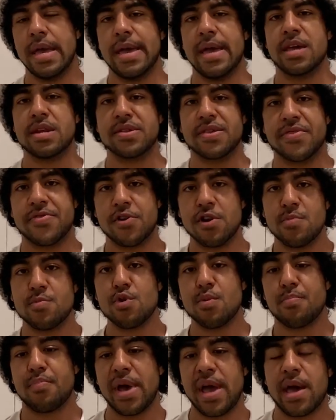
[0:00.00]
And a
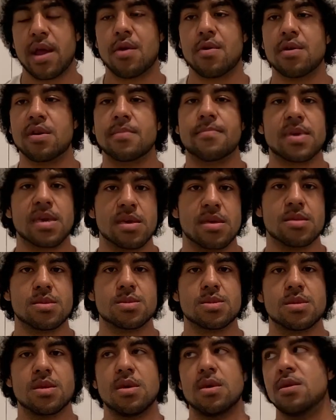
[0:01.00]
thermal battery
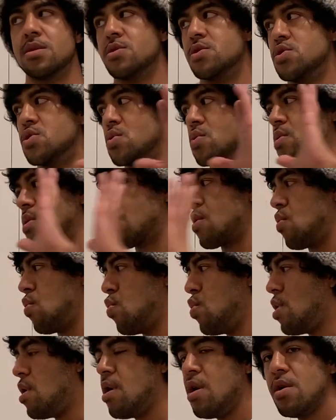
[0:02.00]
means your
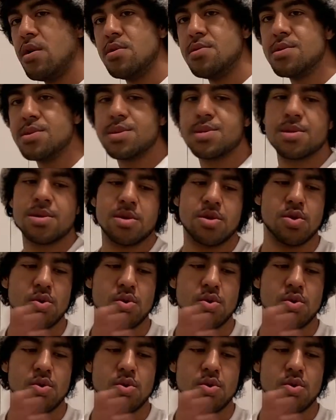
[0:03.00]
walls,